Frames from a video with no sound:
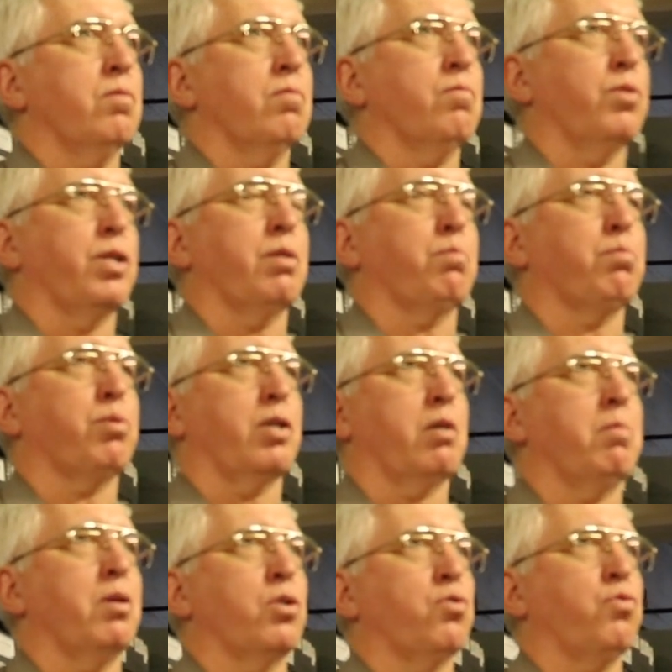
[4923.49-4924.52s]
we can pretty
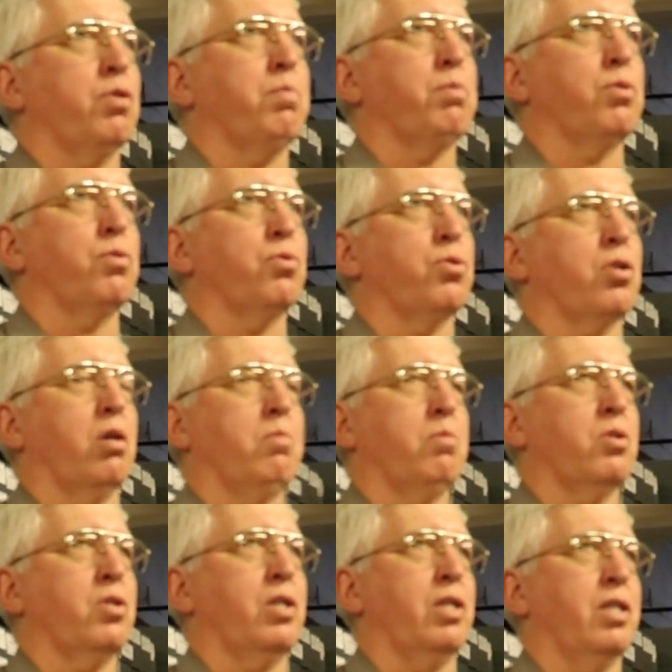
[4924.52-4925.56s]
much reproduce
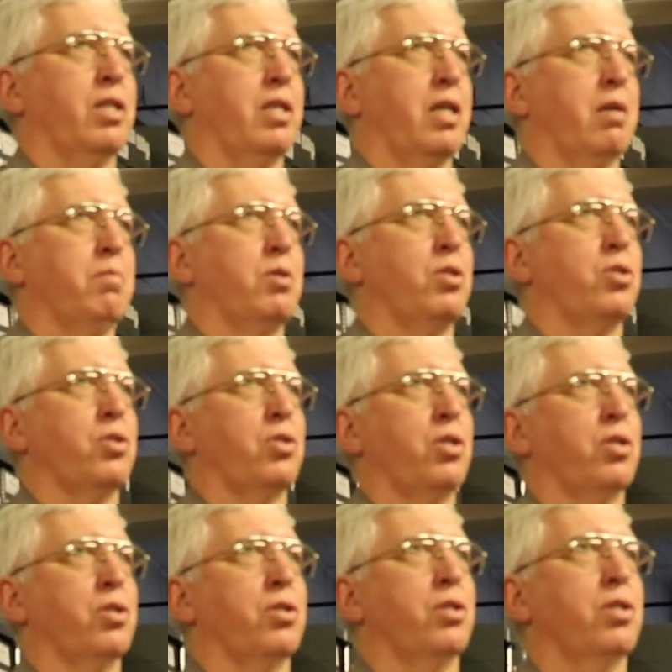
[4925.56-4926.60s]
almost any of the images
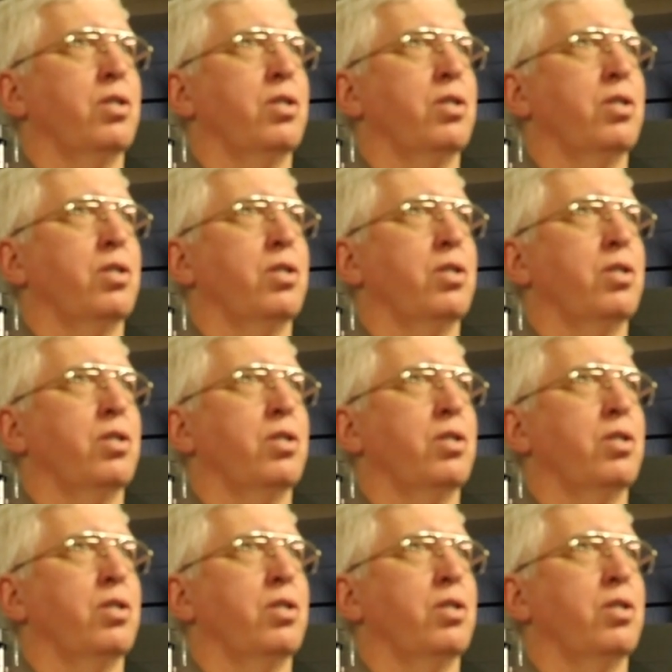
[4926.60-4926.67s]
here.